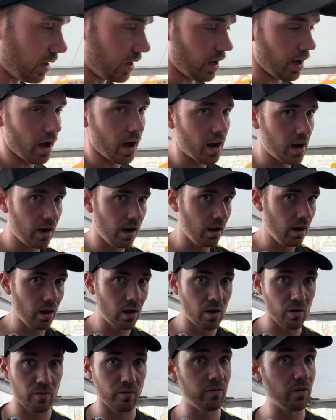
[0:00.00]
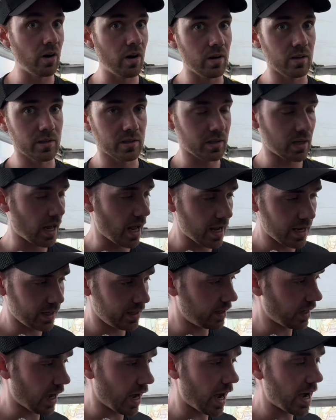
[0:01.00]
I love walls.
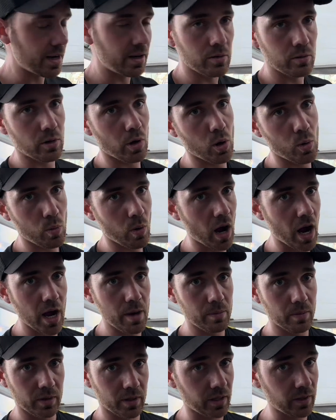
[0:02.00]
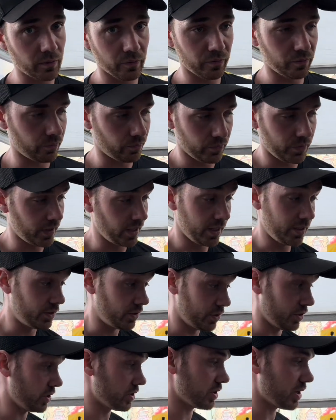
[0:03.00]
Like I don't know why, but
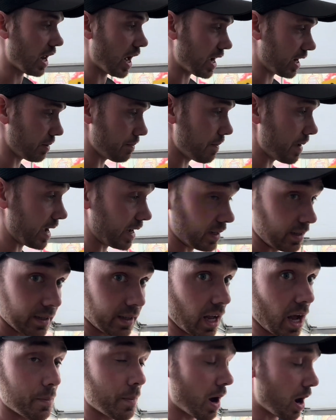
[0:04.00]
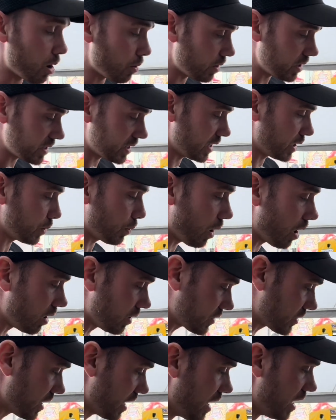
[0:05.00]
it's just like a magnet. I'm always in the
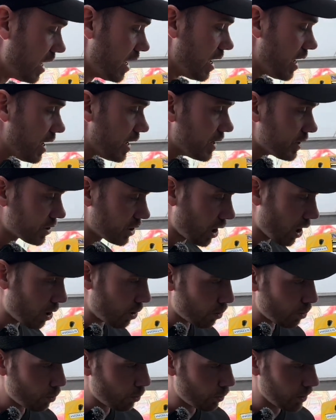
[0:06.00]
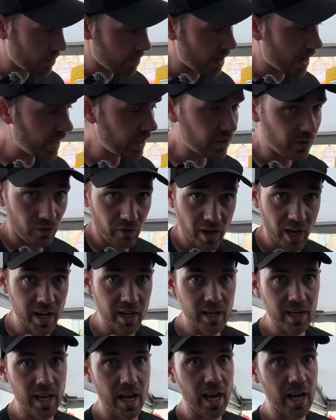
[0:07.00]
walls. So we made the
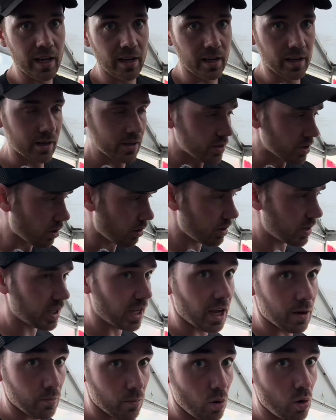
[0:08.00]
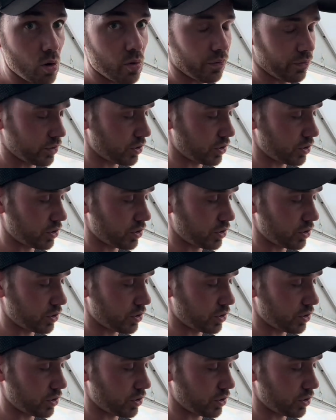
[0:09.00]
radiator so it can move.